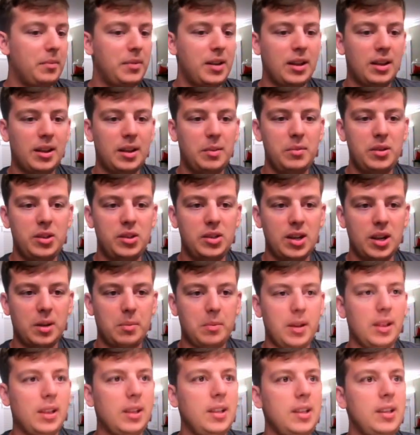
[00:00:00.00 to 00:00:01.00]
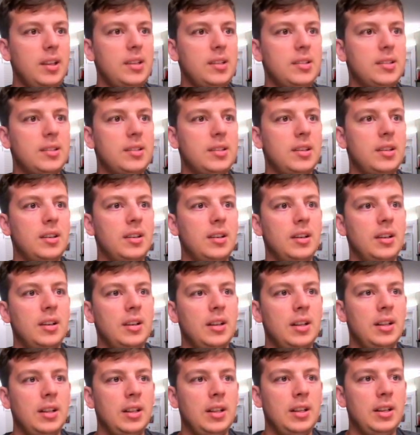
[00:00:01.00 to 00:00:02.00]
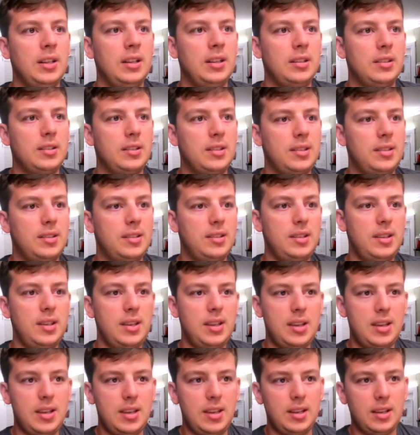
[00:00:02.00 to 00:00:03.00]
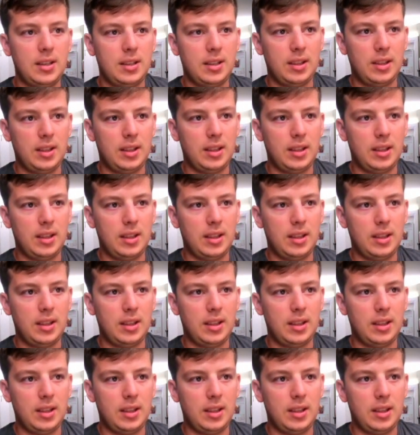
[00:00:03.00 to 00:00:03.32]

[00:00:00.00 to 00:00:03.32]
Now let me check my list to see